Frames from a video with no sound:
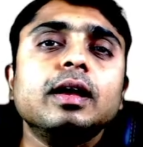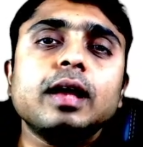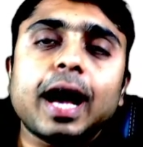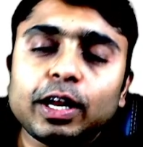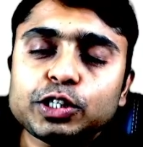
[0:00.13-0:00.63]

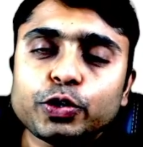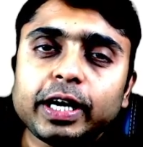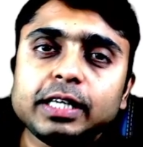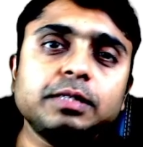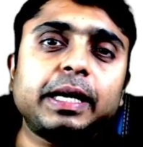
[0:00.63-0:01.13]
Hello
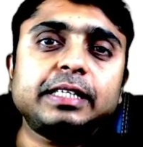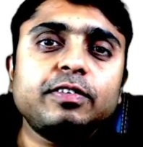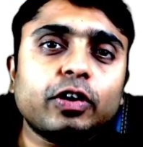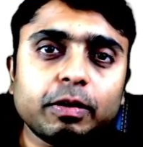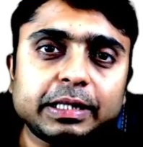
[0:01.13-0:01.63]
students, myself
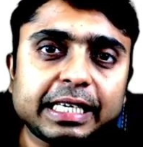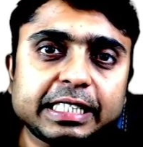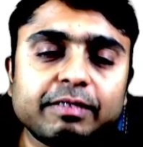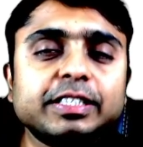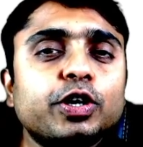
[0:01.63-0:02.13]
Dr. Maddineni
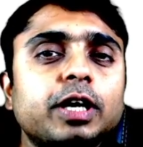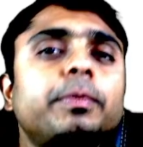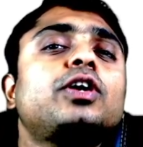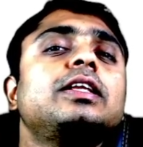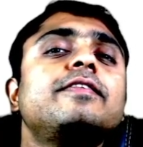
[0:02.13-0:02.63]
Srinivas, your
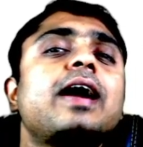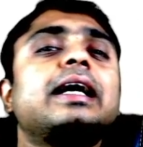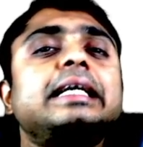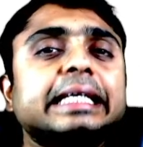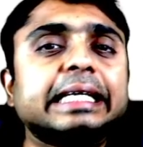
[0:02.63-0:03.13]
Dermatology
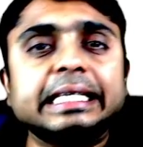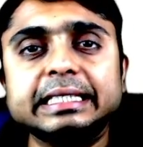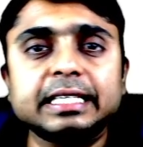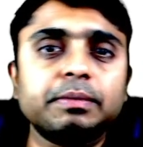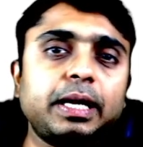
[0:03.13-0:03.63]
faculty in
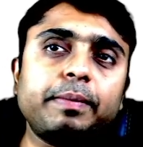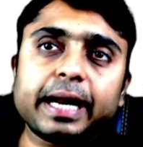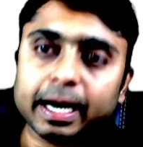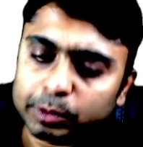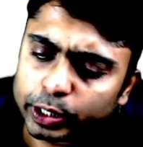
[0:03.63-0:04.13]
Cerebellum
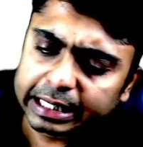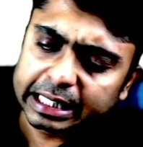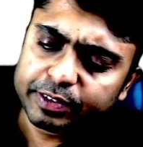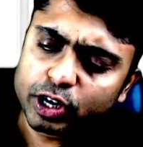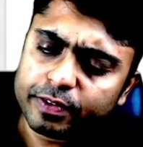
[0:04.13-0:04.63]
Academy. So in this
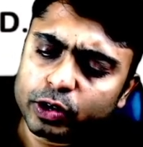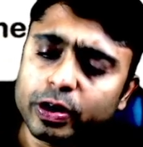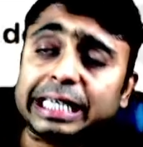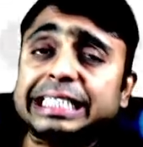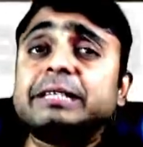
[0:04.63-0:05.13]
video, we are going to see the